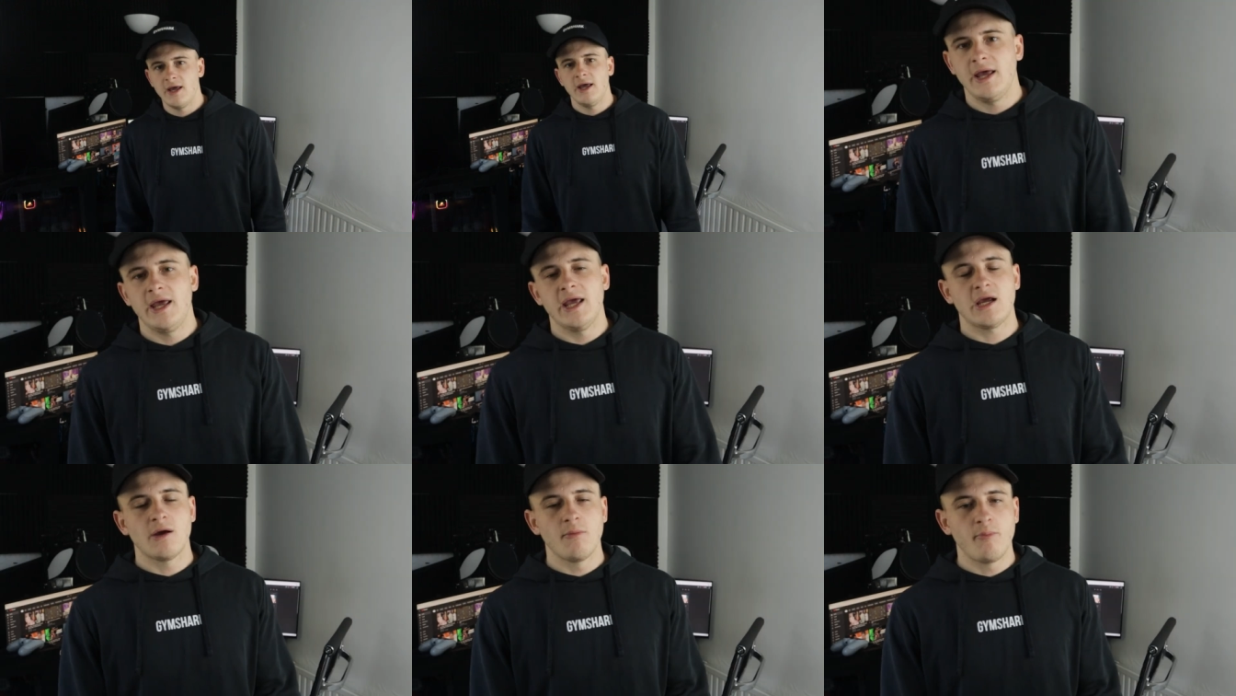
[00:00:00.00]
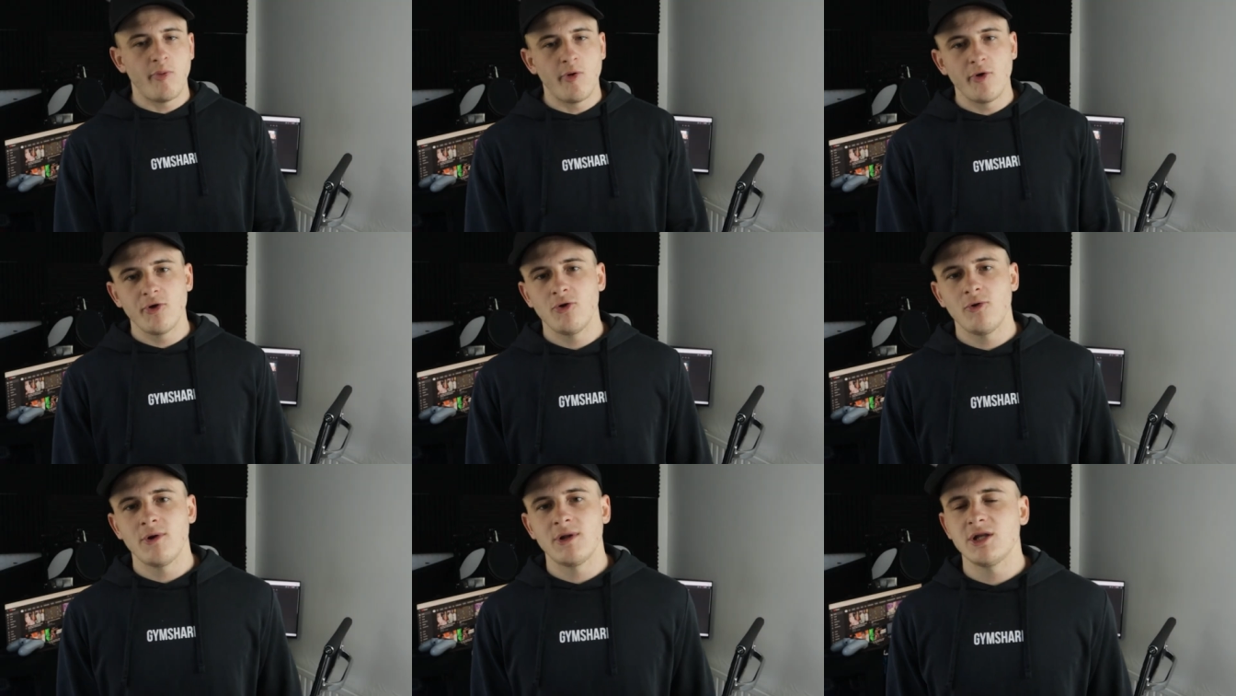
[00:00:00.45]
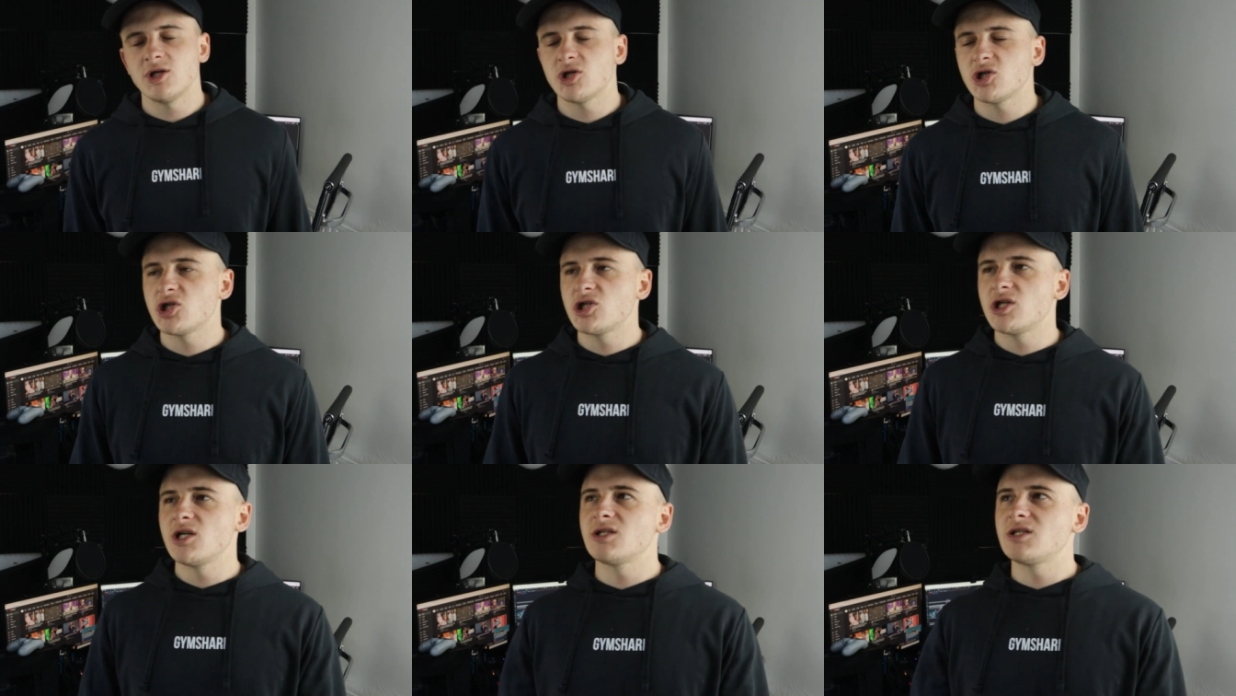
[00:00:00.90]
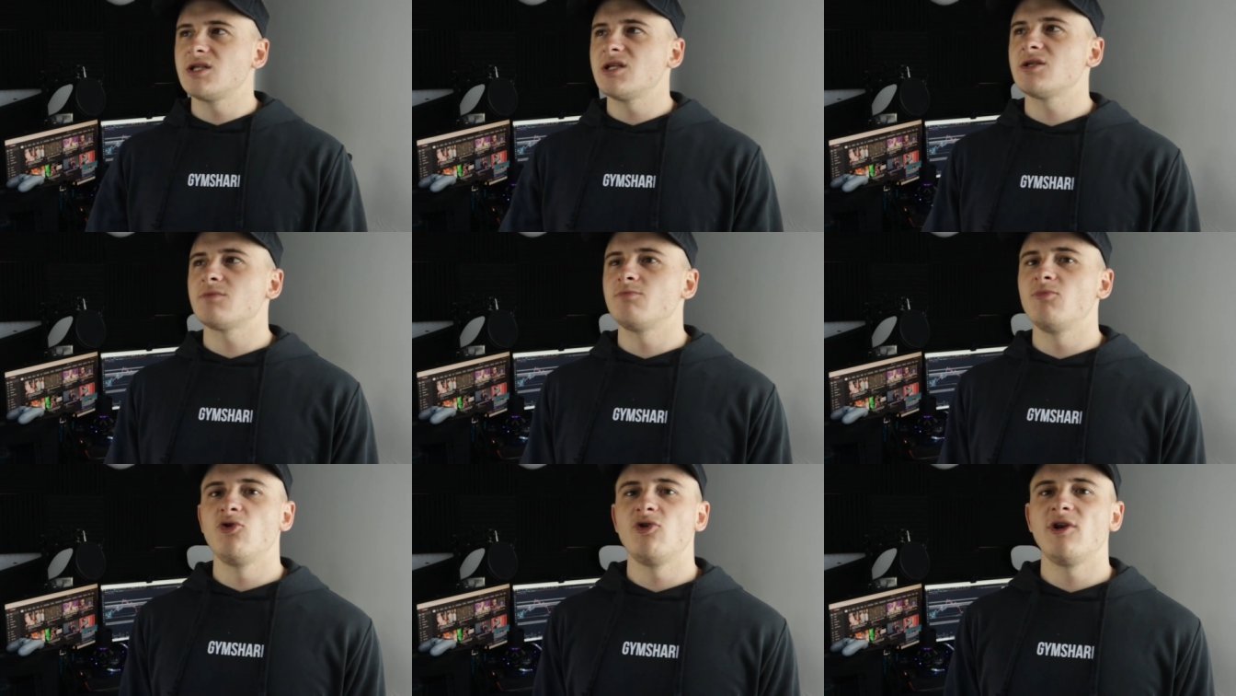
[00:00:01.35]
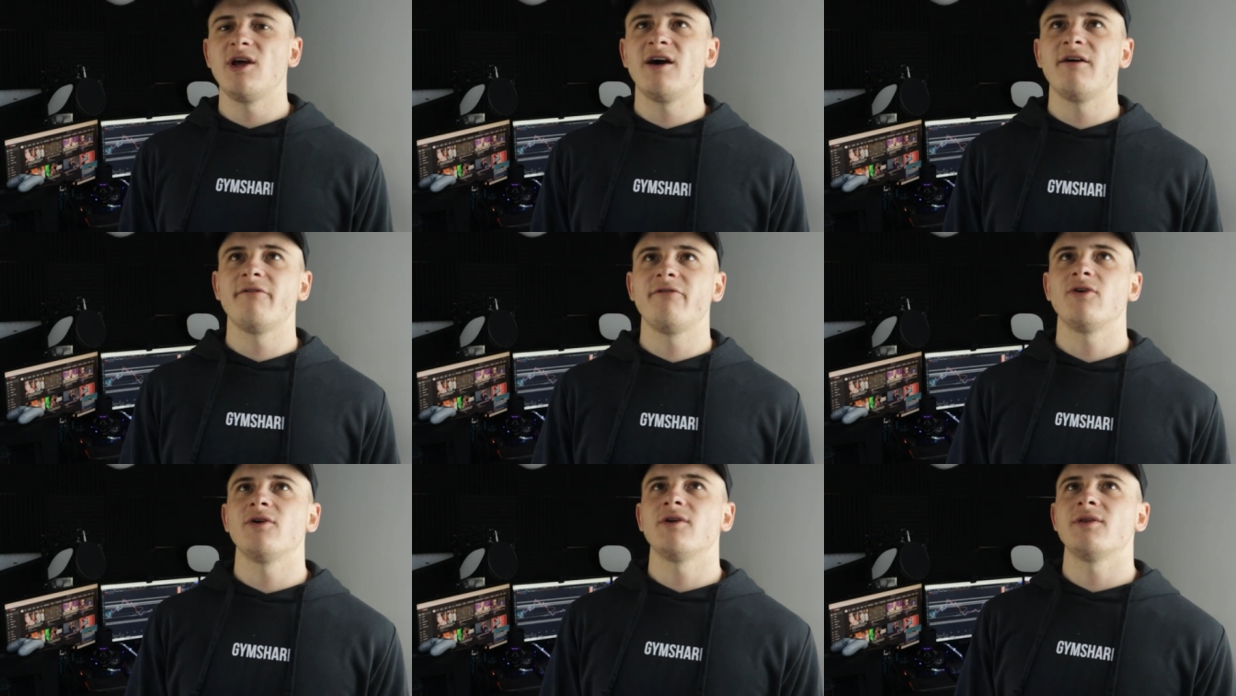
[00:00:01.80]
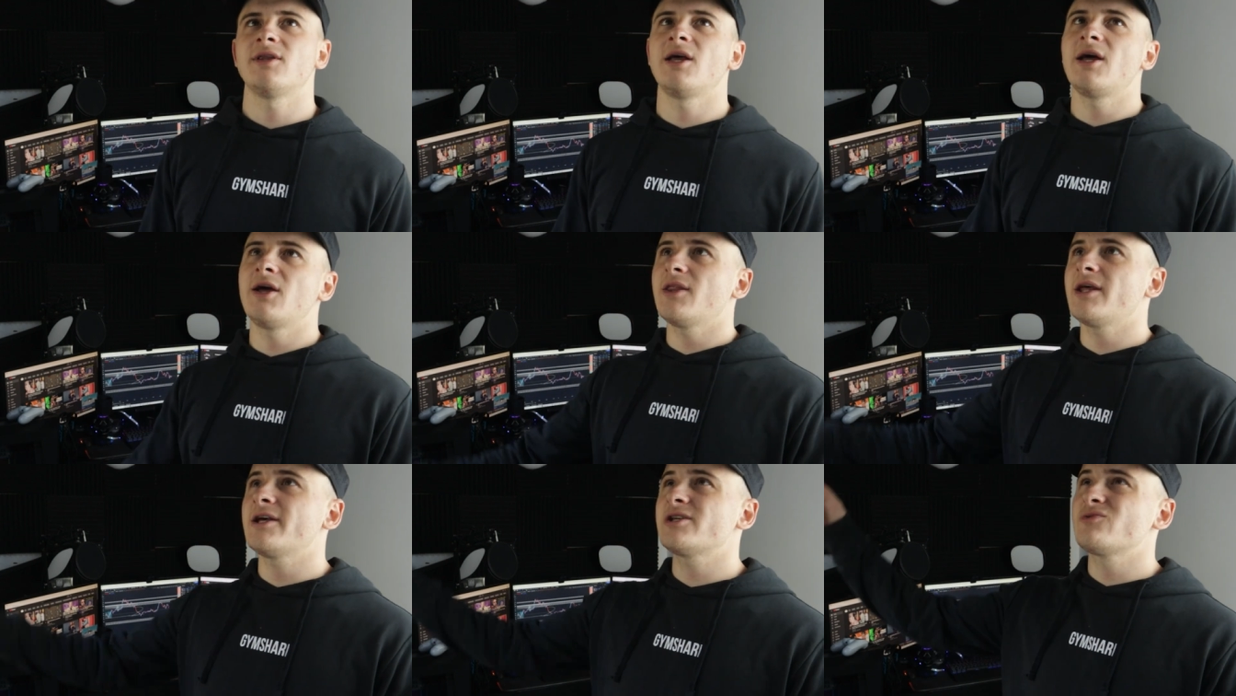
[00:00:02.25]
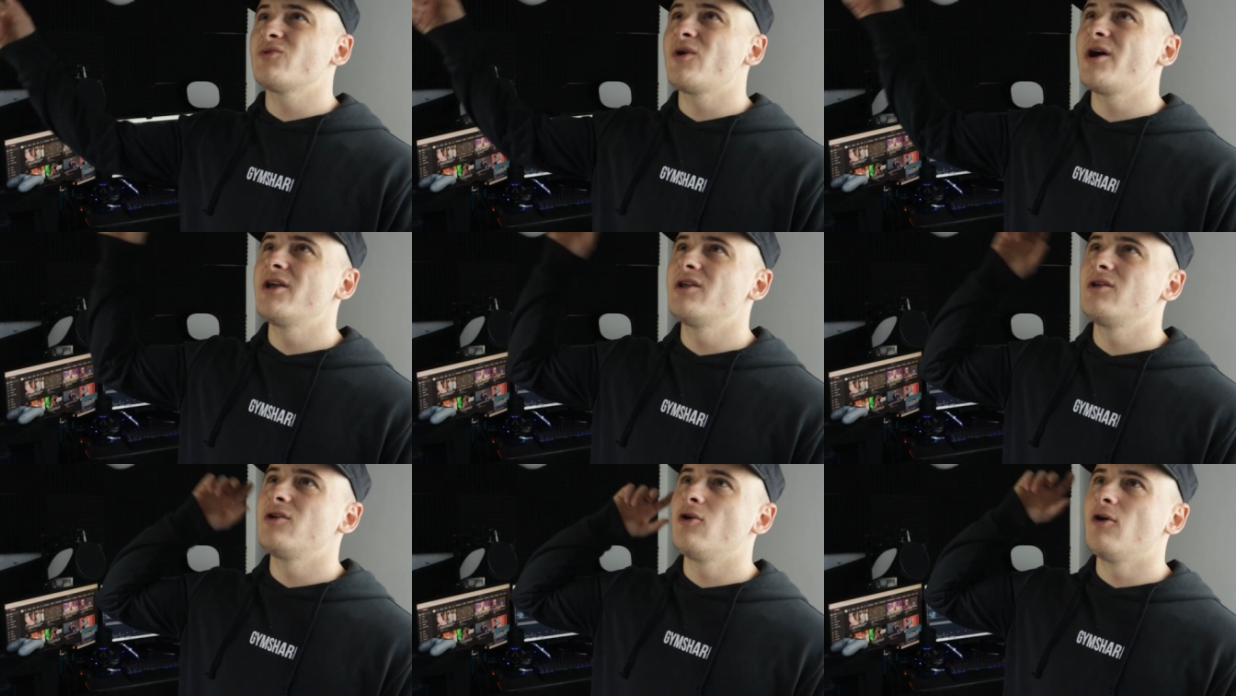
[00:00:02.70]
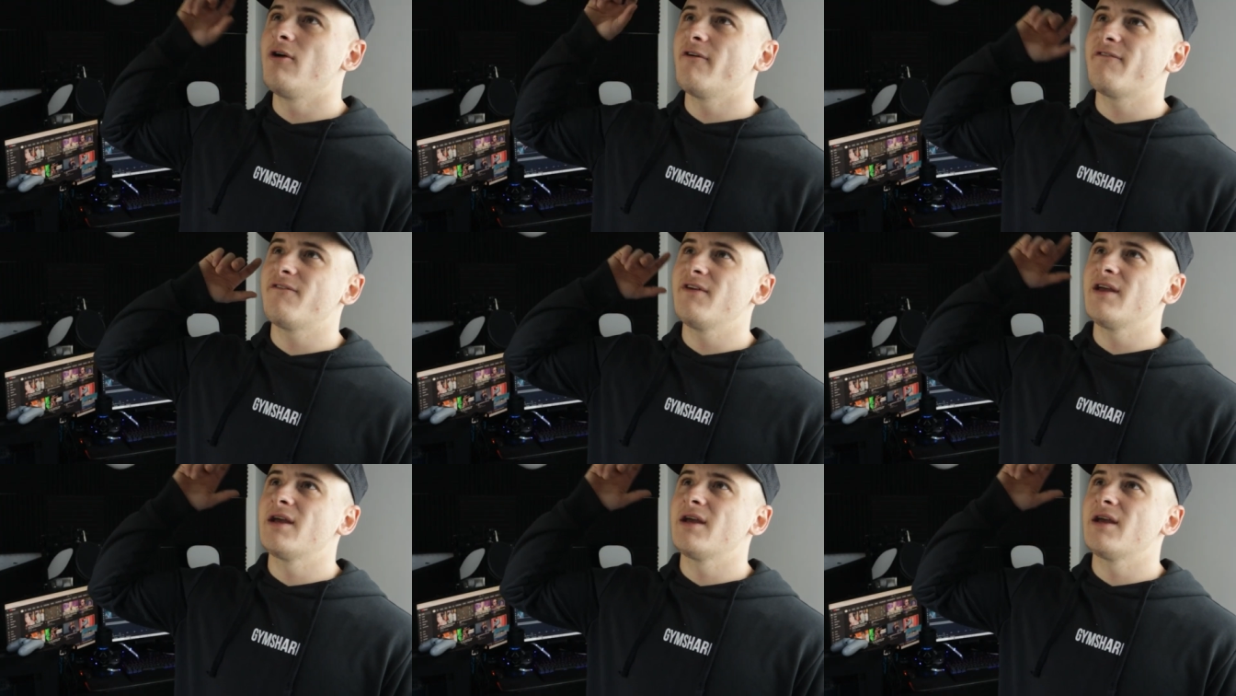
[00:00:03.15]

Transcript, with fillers: it can put you in the shittest mood ever. And that's why you got to